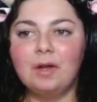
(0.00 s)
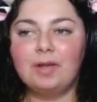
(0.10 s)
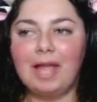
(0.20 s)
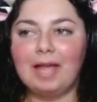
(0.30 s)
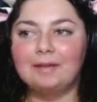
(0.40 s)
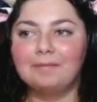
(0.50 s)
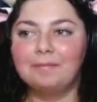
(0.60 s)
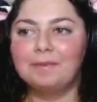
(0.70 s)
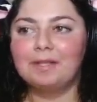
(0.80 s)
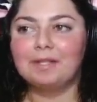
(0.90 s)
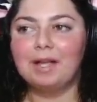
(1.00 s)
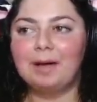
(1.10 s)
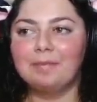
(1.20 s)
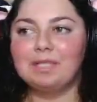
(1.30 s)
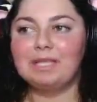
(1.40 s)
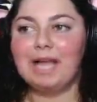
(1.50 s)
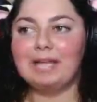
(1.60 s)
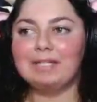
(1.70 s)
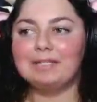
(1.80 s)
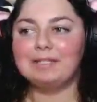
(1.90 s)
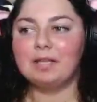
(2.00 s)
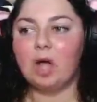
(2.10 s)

Okay. I'm glad it's